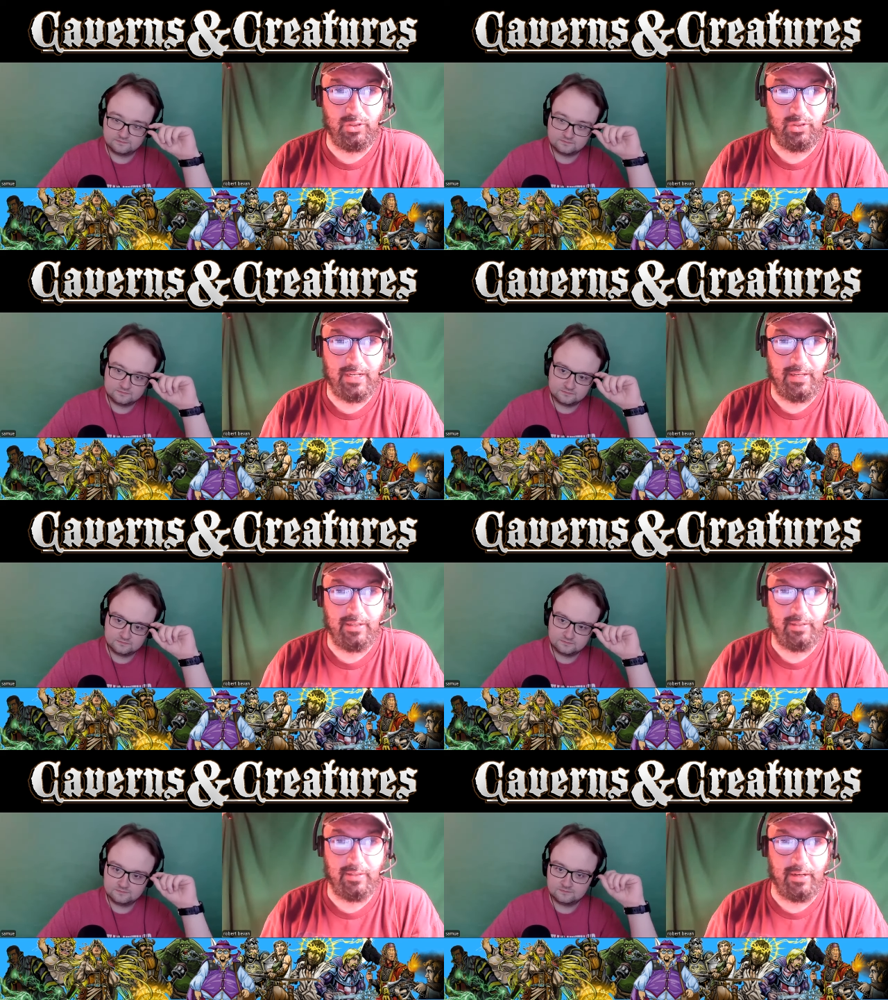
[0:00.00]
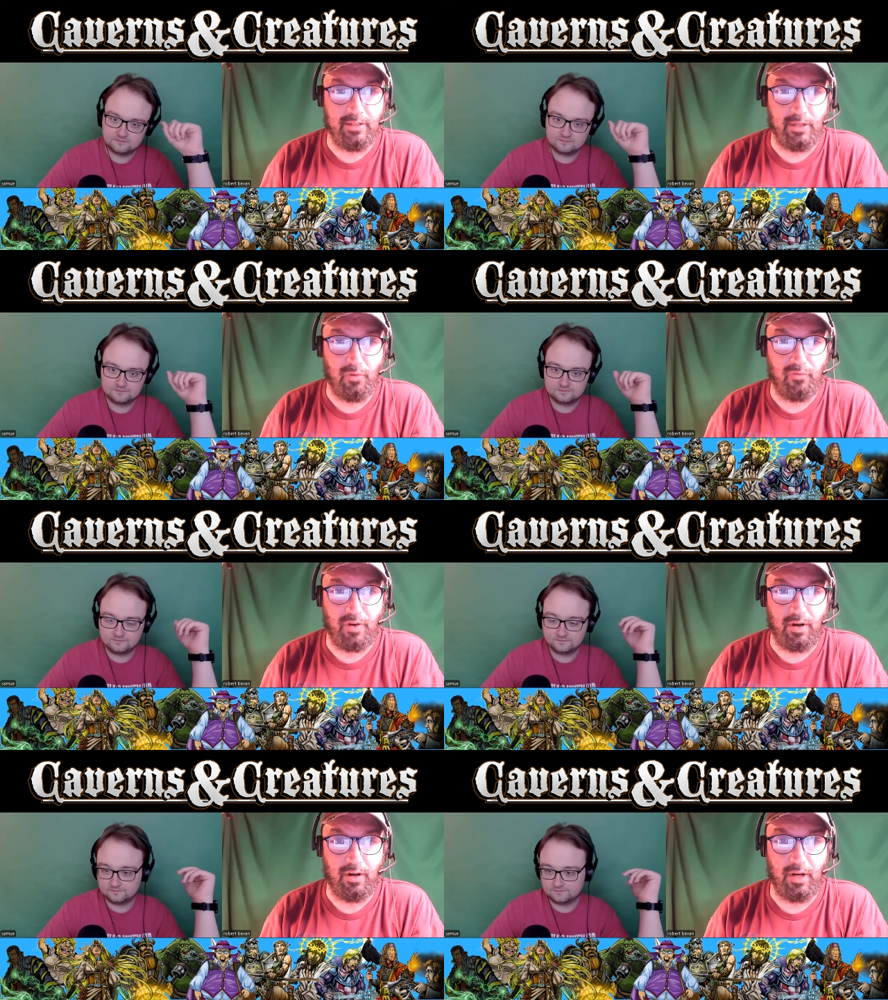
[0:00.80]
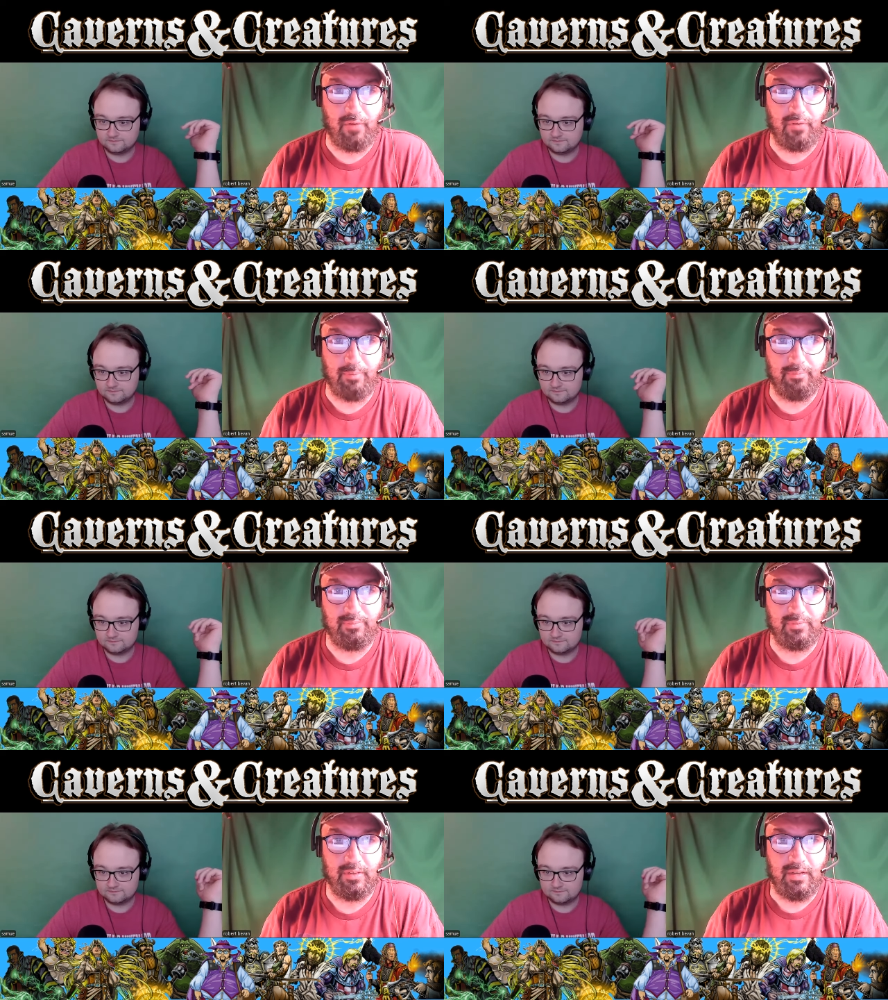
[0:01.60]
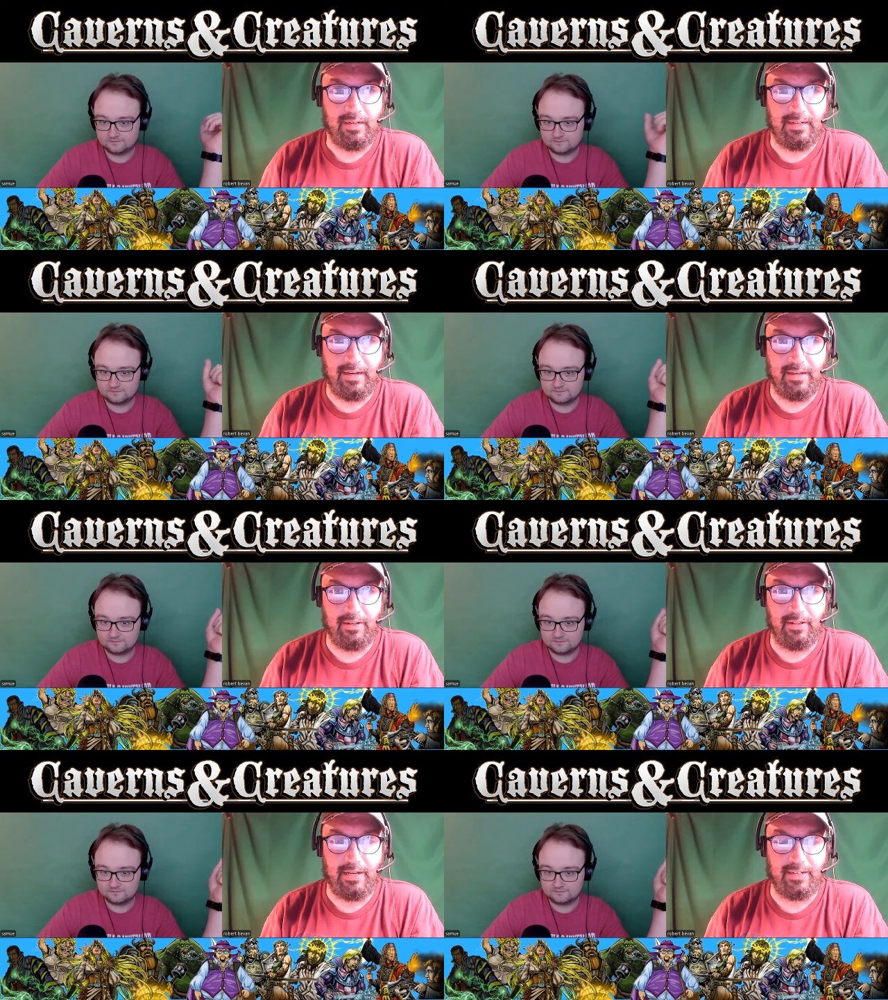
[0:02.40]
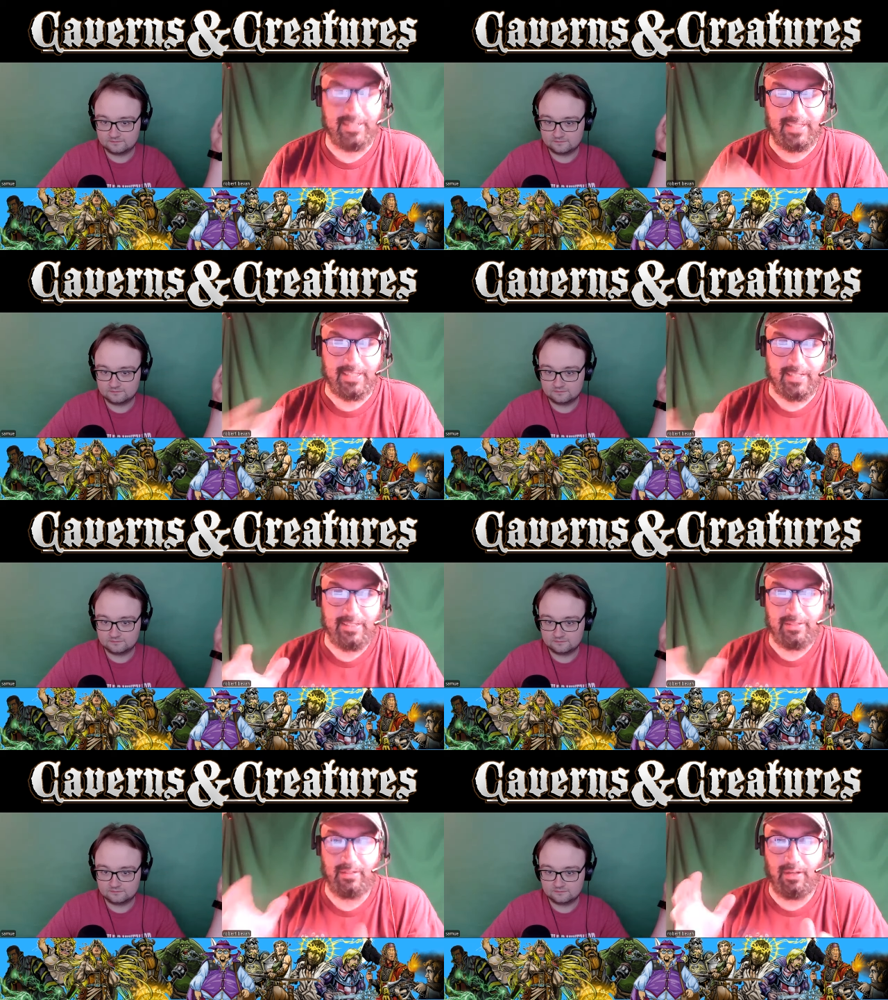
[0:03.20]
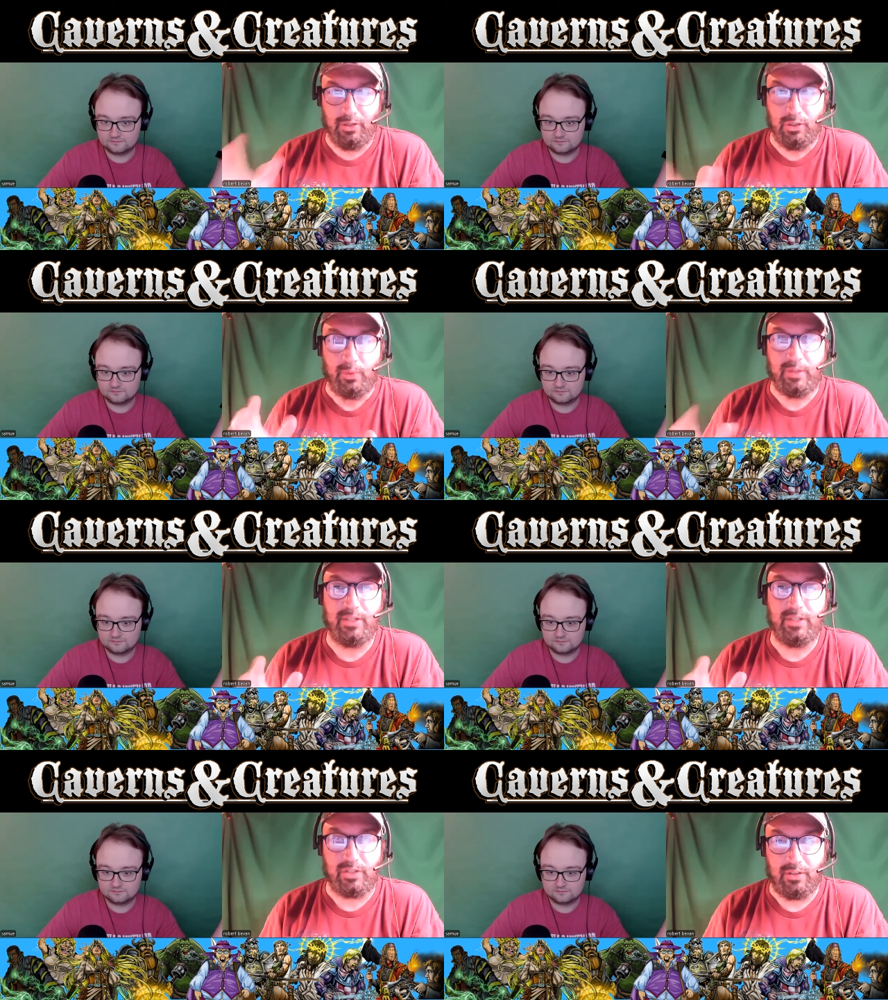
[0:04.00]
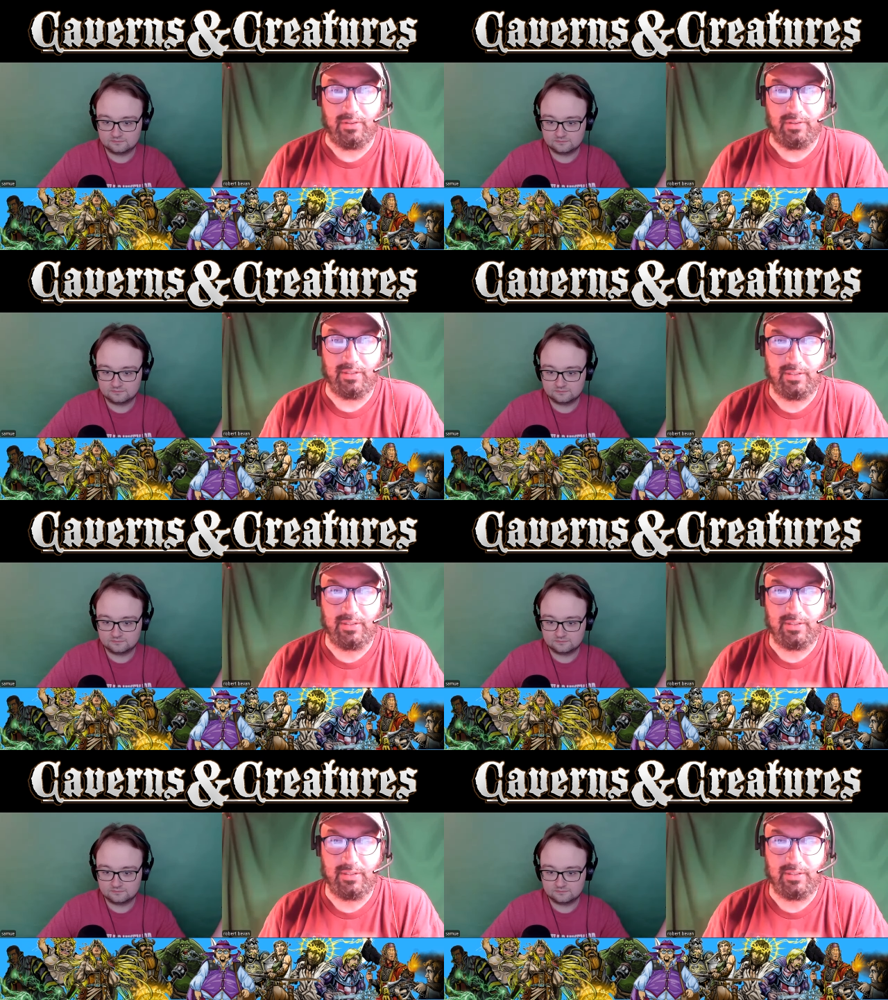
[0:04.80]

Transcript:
Speaker 1: you say they didn't go far enough. I'm kind of glad because this isn't a new edition.